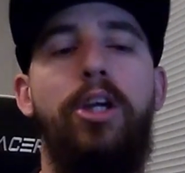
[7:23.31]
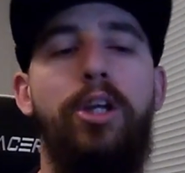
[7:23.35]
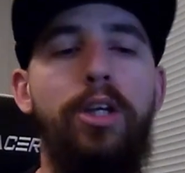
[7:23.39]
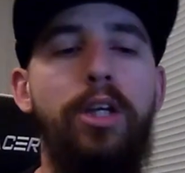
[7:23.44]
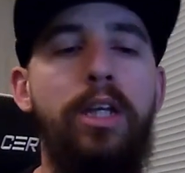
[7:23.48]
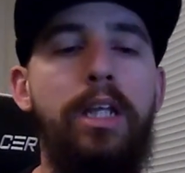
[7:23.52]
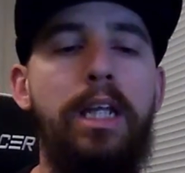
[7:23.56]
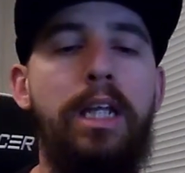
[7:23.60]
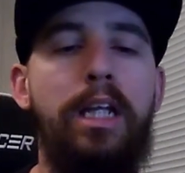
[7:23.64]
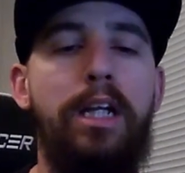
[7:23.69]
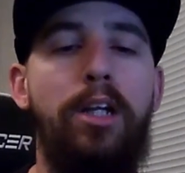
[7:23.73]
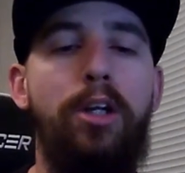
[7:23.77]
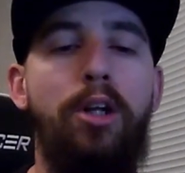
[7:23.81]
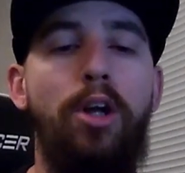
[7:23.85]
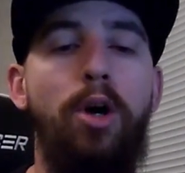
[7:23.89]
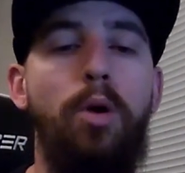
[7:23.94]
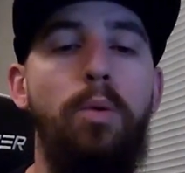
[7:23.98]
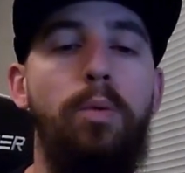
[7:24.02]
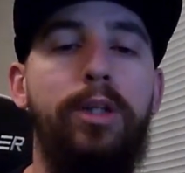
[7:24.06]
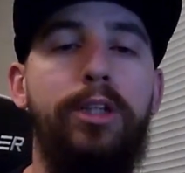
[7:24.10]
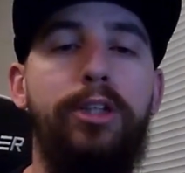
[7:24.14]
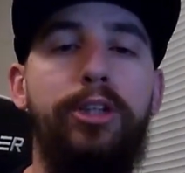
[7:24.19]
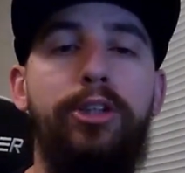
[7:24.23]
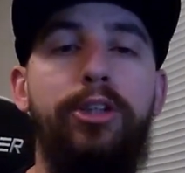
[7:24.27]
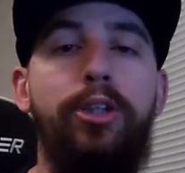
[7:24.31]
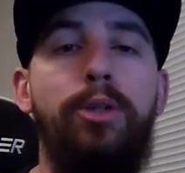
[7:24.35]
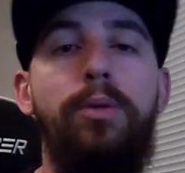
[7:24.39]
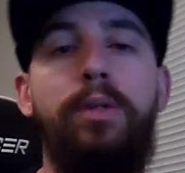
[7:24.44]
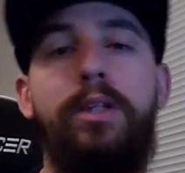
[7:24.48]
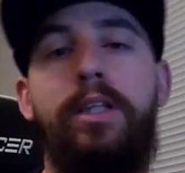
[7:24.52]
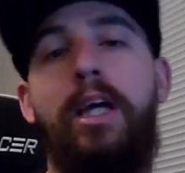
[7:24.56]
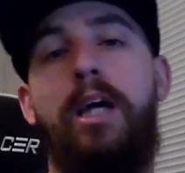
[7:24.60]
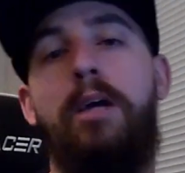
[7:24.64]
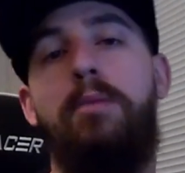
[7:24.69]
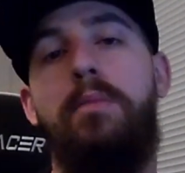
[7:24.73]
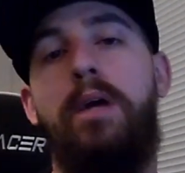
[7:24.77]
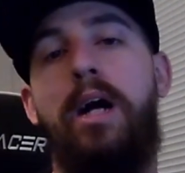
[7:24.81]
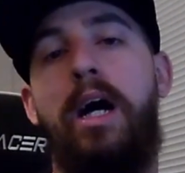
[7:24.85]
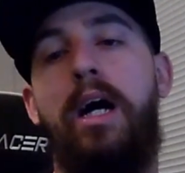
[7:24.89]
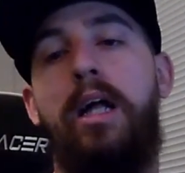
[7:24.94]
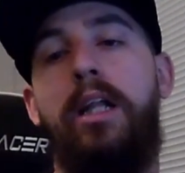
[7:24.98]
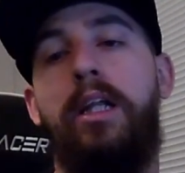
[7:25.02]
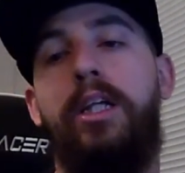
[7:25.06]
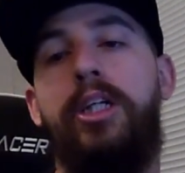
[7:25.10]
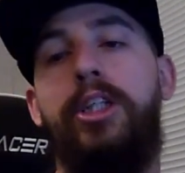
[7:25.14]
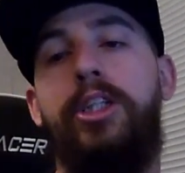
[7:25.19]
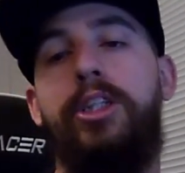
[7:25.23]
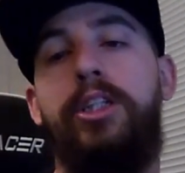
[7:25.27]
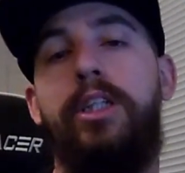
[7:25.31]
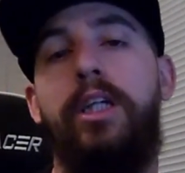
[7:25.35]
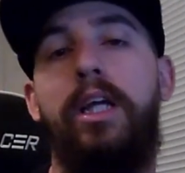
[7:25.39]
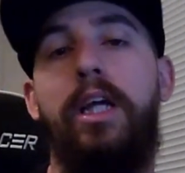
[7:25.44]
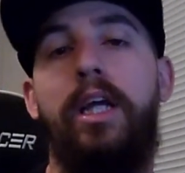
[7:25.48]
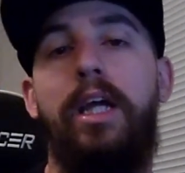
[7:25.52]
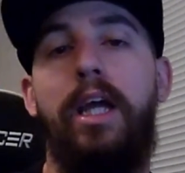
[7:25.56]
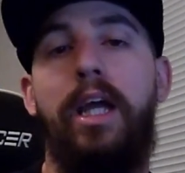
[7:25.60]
You need to know what to do with that mileage.